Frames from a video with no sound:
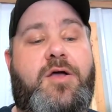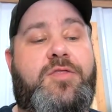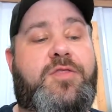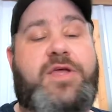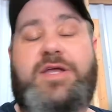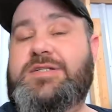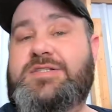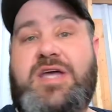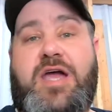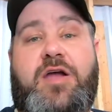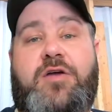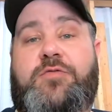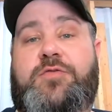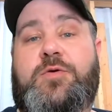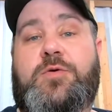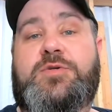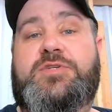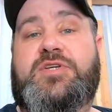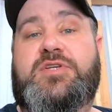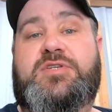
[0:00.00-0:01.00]
the entire
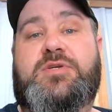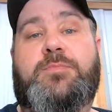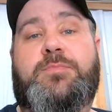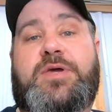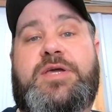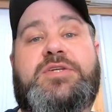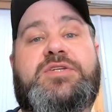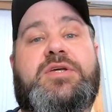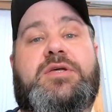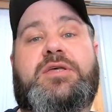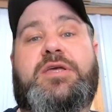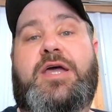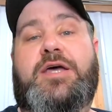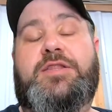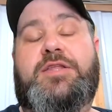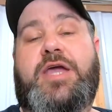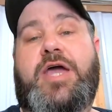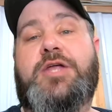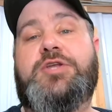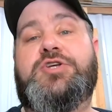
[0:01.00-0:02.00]
fuel system basically
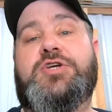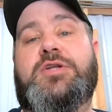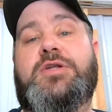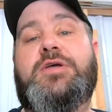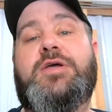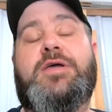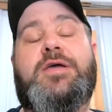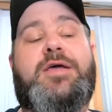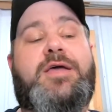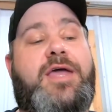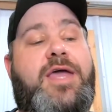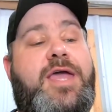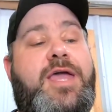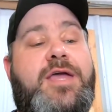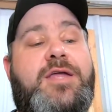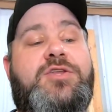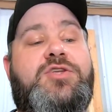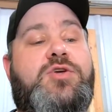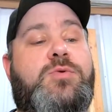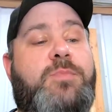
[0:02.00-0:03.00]
on the engine,
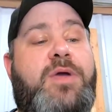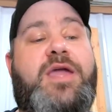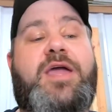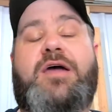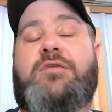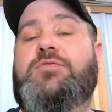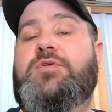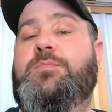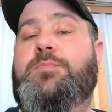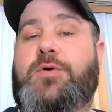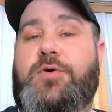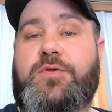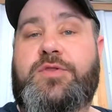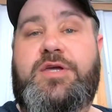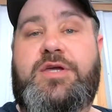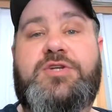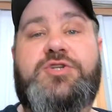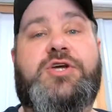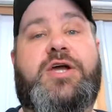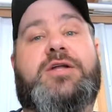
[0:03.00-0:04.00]
and you may have to pull
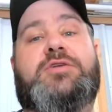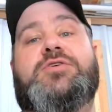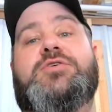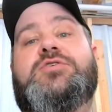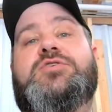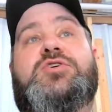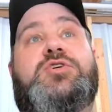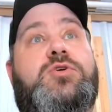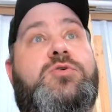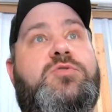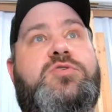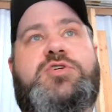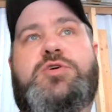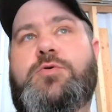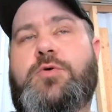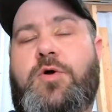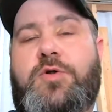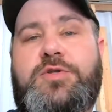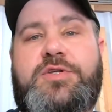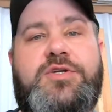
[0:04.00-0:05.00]
the injectors, use
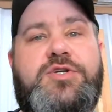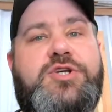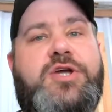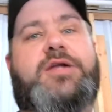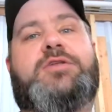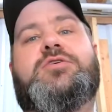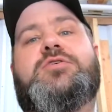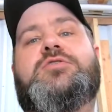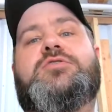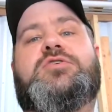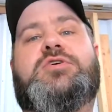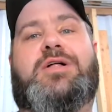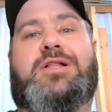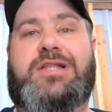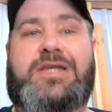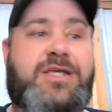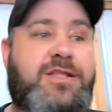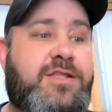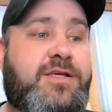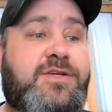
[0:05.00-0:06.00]
your old injectors,
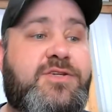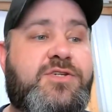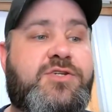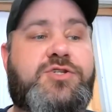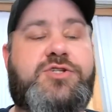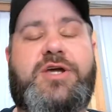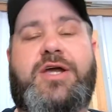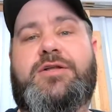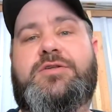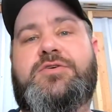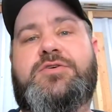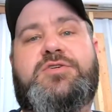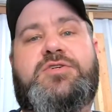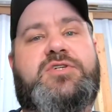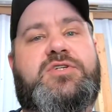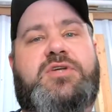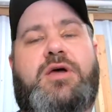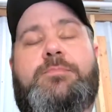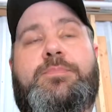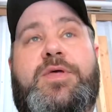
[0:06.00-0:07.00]
clean these injectors,
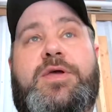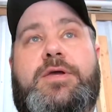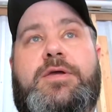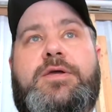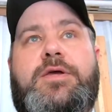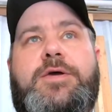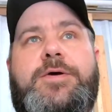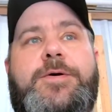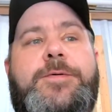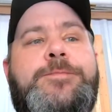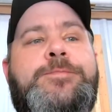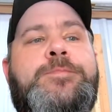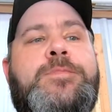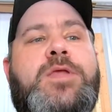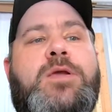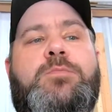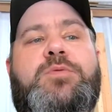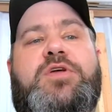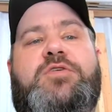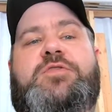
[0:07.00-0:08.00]
something.
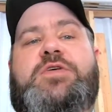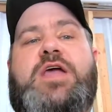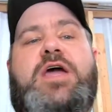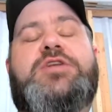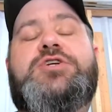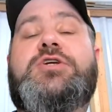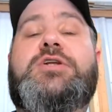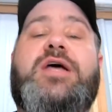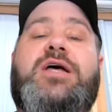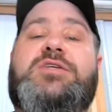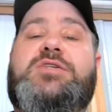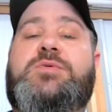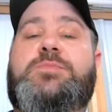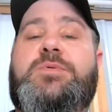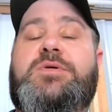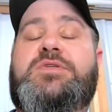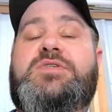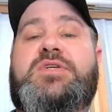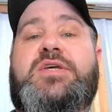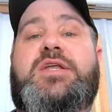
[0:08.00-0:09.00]
But if the engine hasn't
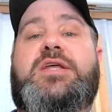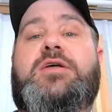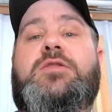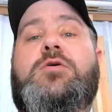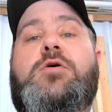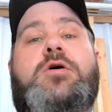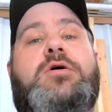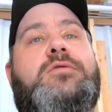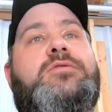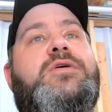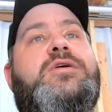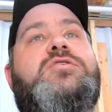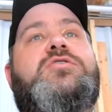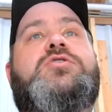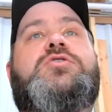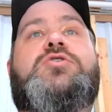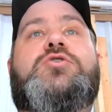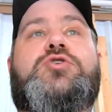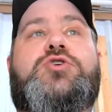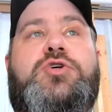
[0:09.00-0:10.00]
been sitting long, then
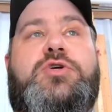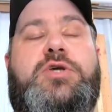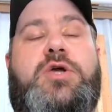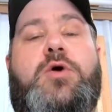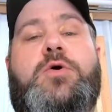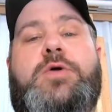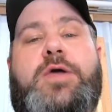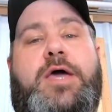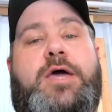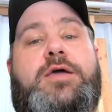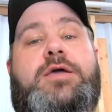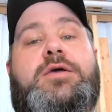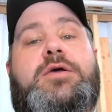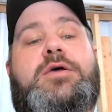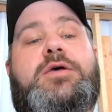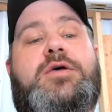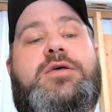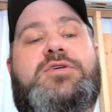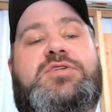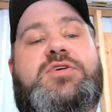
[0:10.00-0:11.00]
you're usually okay.
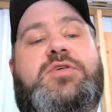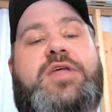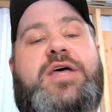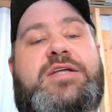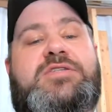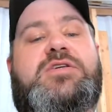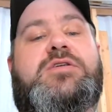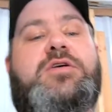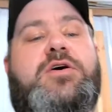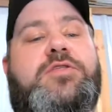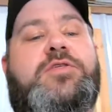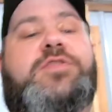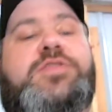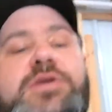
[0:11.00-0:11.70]
So that's another